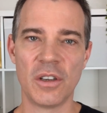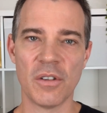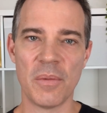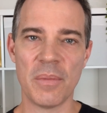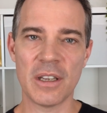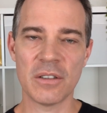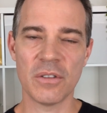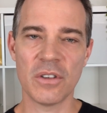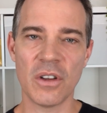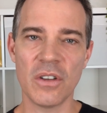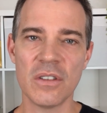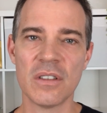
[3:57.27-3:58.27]
your own BAS
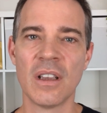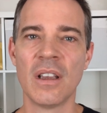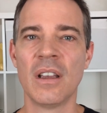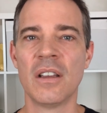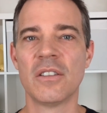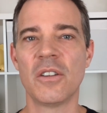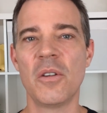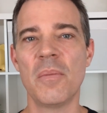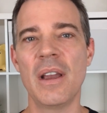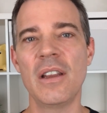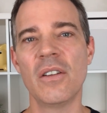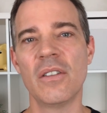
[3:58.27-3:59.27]
returns, so you
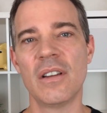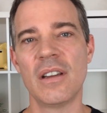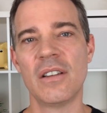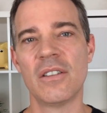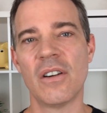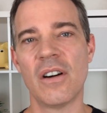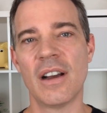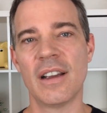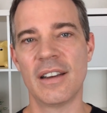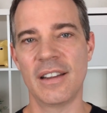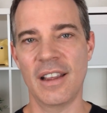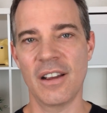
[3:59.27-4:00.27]
may not need to hire
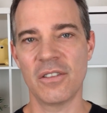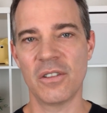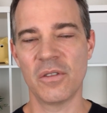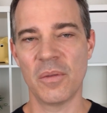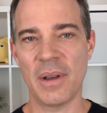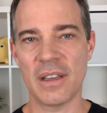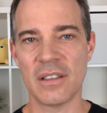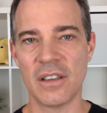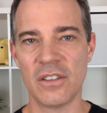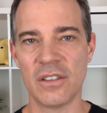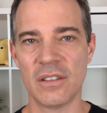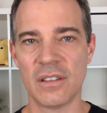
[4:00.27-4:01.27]
an accountant or a BAS
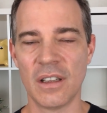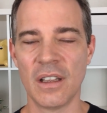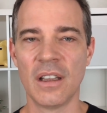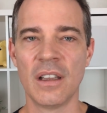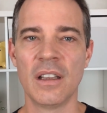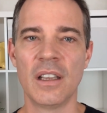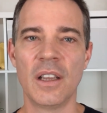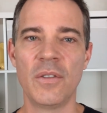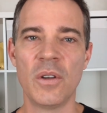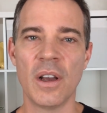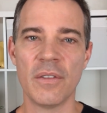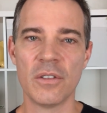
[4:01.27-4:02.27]
agent. If
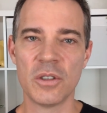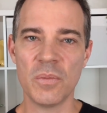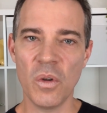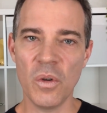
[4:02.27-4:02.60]
you have a small